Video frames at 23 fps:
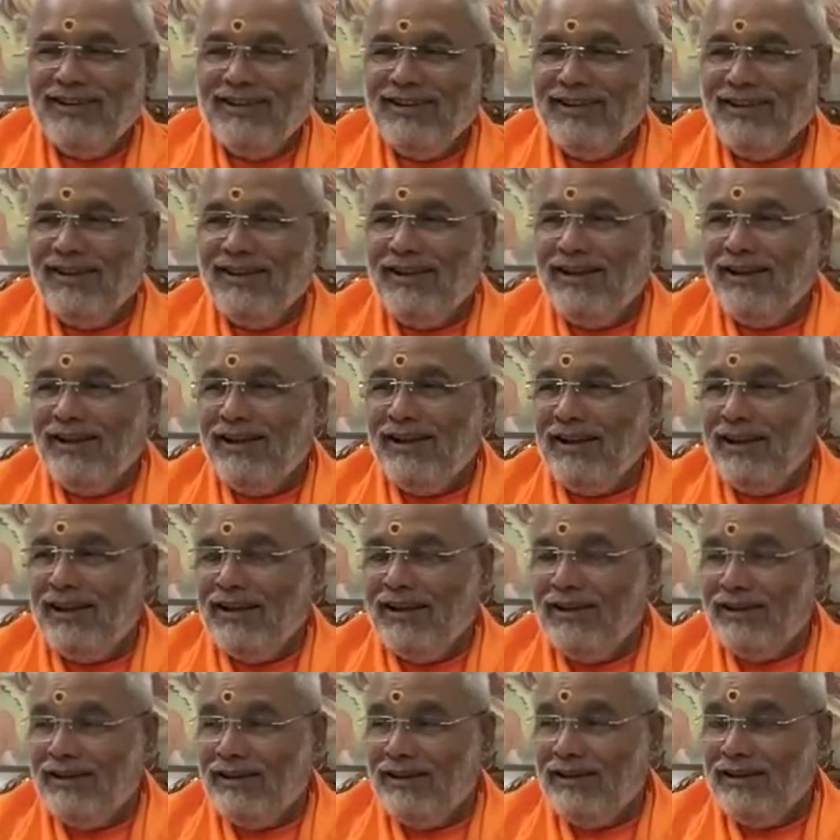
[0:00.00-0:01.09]

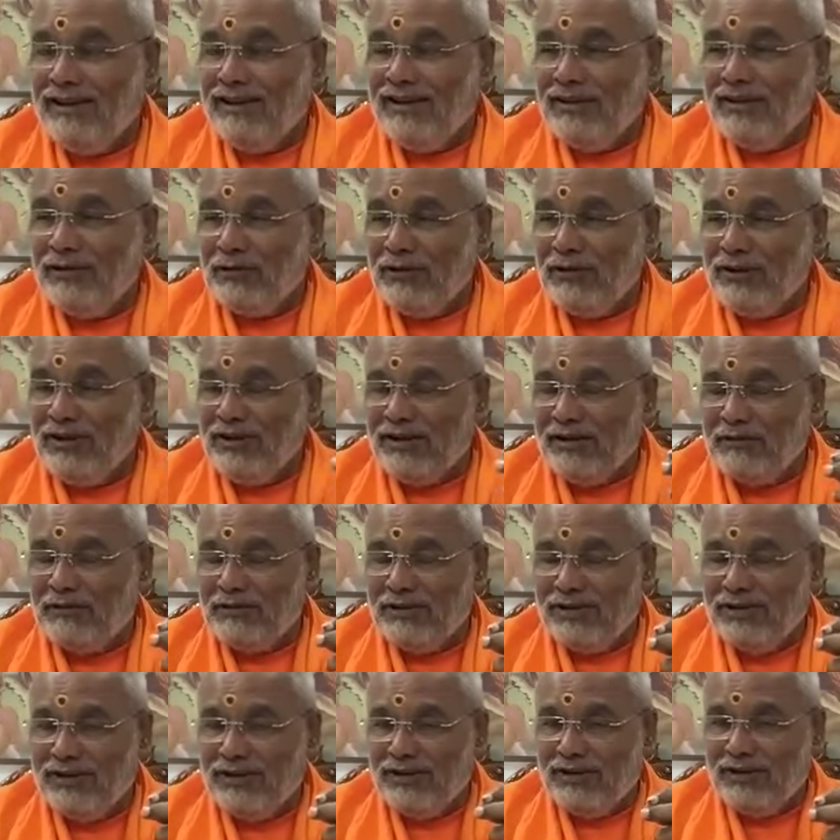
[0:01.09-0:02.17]
they don't
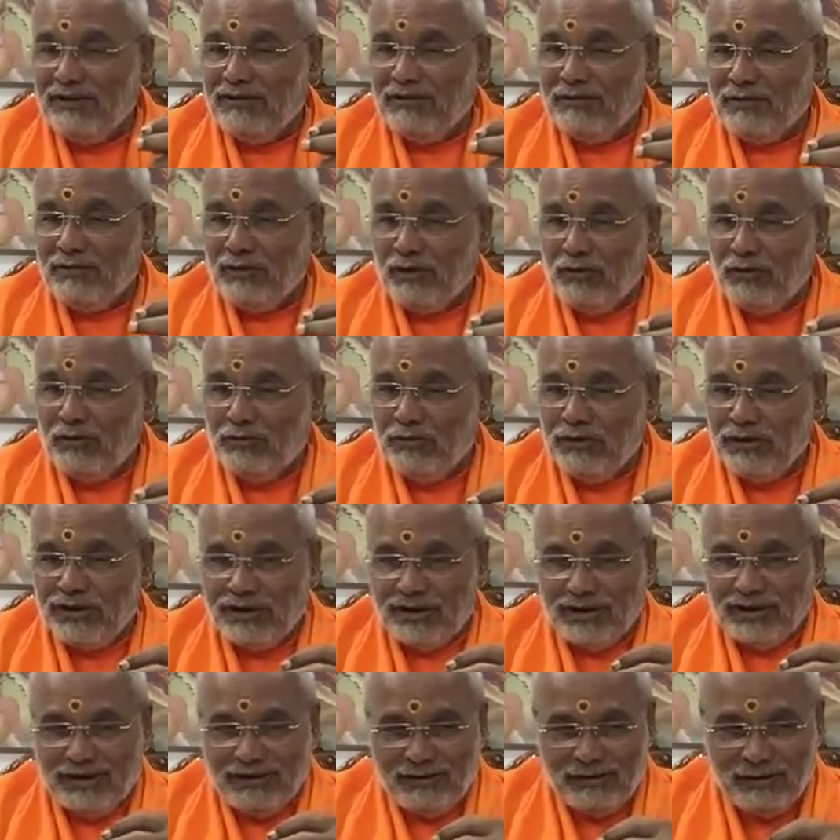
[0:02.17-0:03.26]
even inform
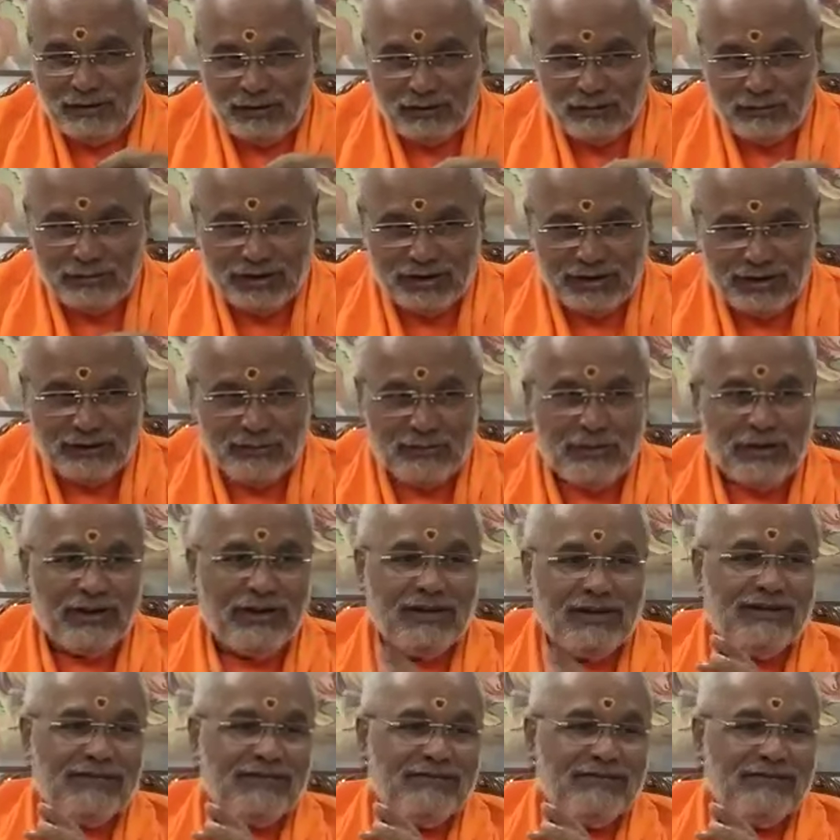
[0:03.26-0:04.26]
me, I will not be coming.